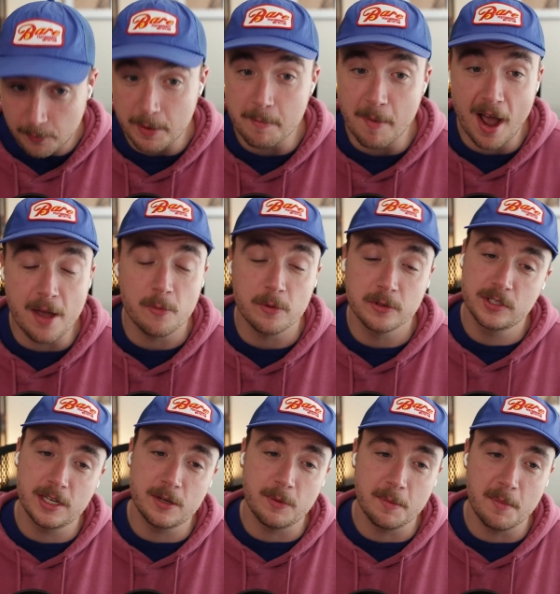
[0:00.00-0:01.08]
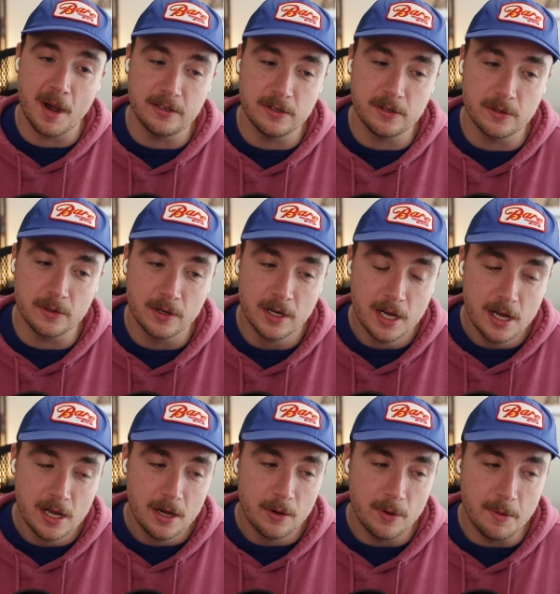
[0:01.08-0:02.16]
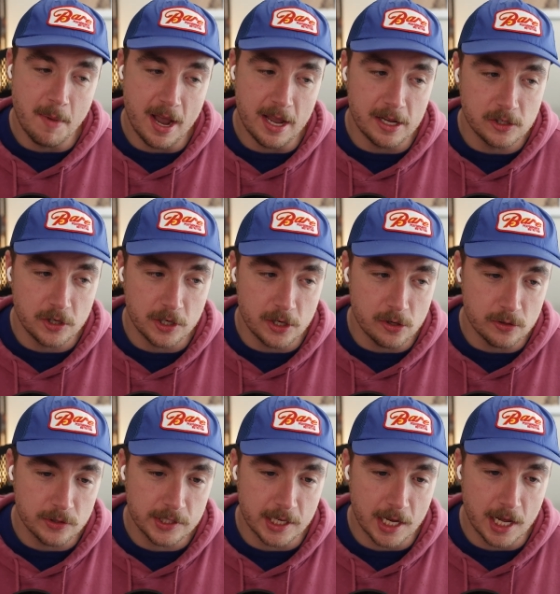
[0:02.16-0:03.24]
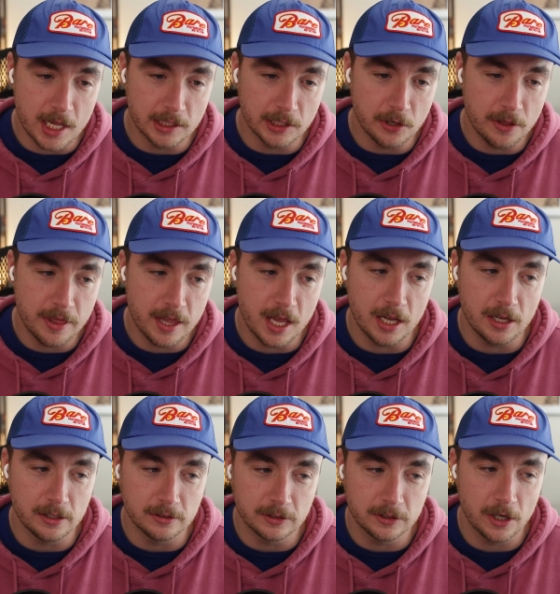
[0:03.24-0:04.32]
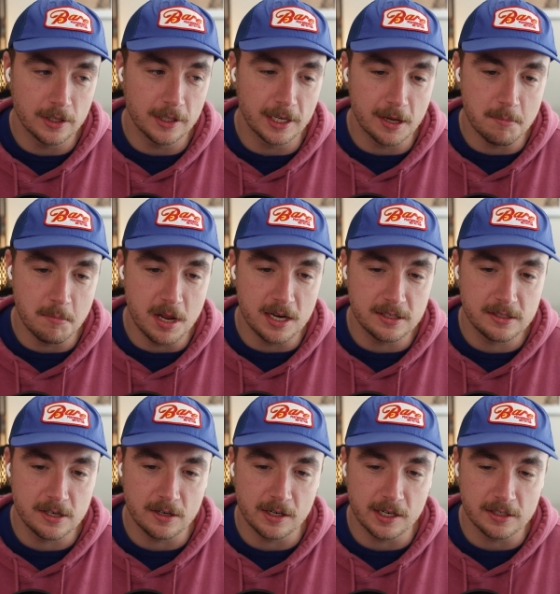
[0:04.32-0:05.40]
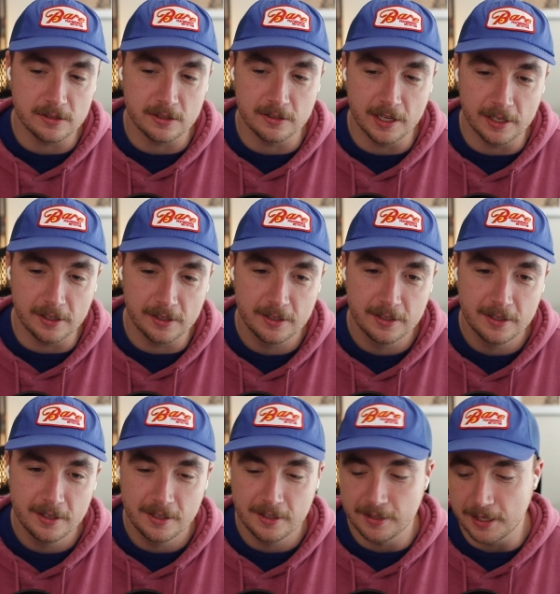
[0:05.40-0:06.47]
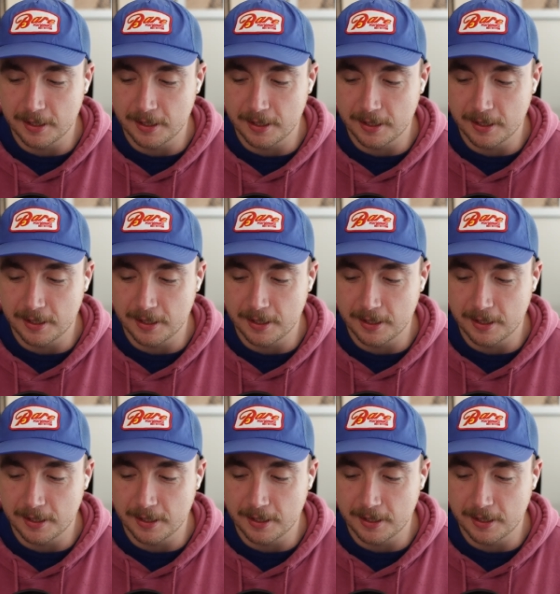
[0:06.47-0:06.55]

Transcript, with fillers: might. We'll see. We might do we might introduce a little thing called like a mini series or like like